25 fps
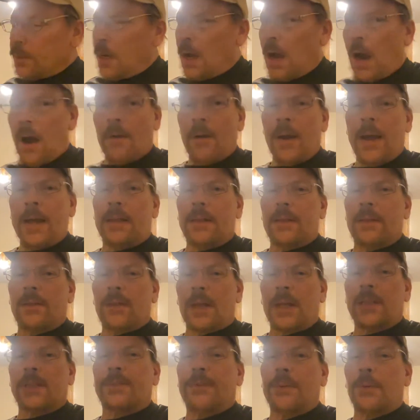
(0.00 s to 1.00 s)
All right,
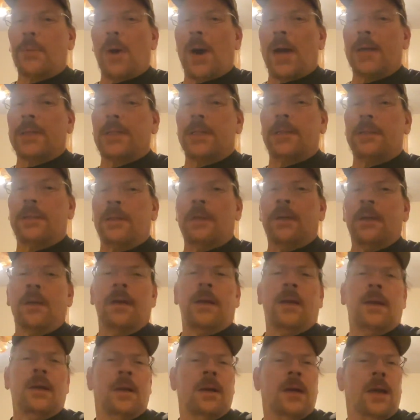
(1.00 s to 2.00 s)
thanks for watching.
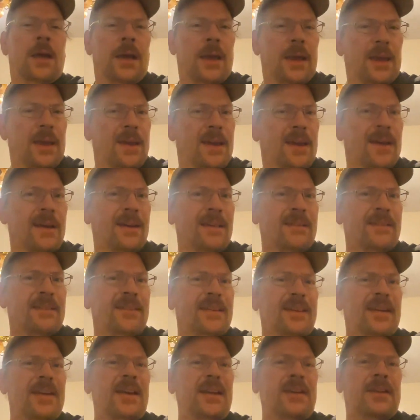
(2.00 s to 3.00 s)
And
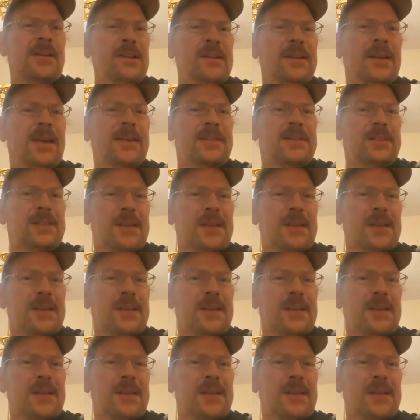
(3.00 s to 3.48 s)
until next